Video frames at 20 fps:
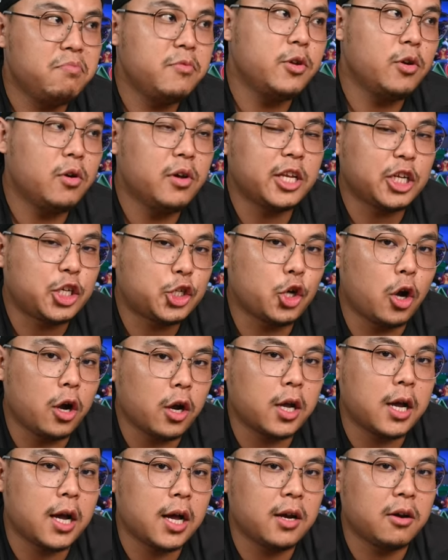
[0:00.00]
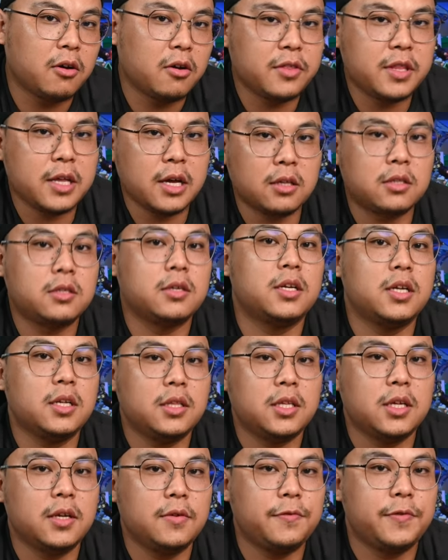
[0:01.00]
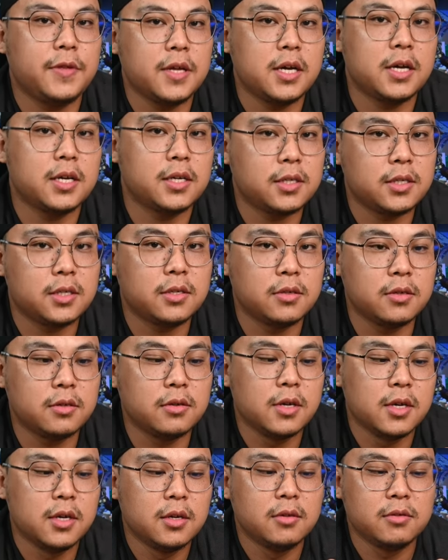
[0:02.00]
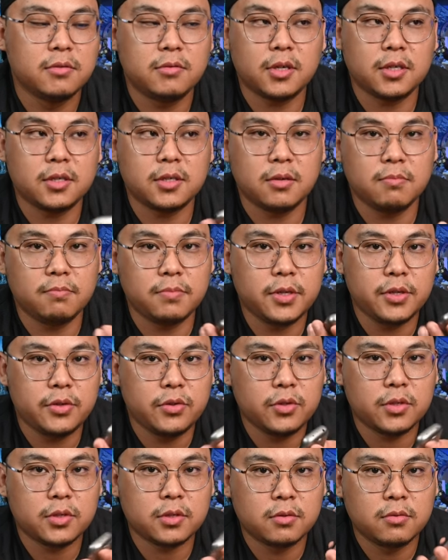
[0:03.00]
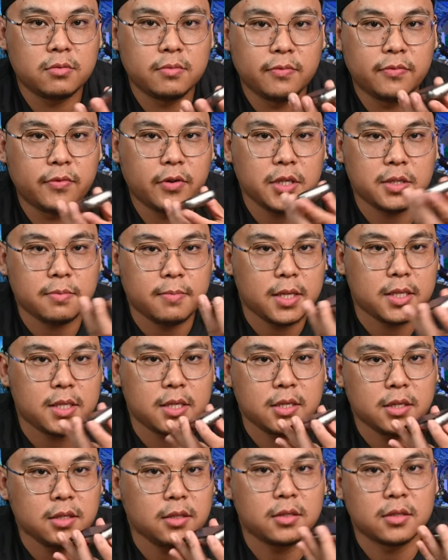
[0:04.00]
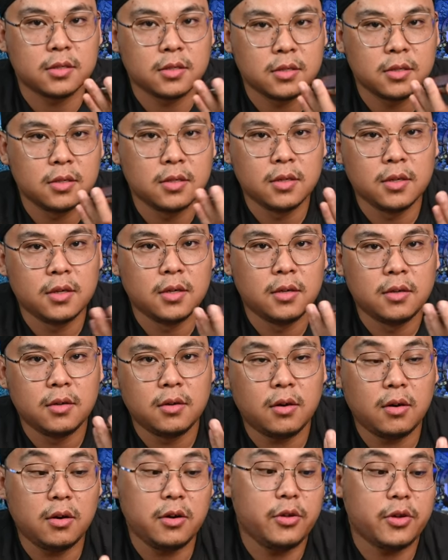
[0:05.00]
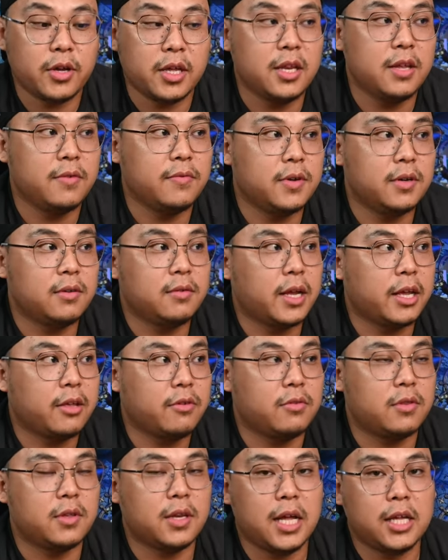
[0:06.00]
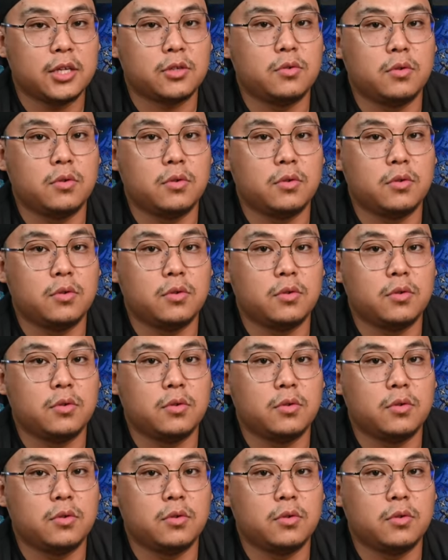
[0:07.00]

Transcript: You know, the shortcut or the alternative here is to just simply use voice messages. Or you can even like utilize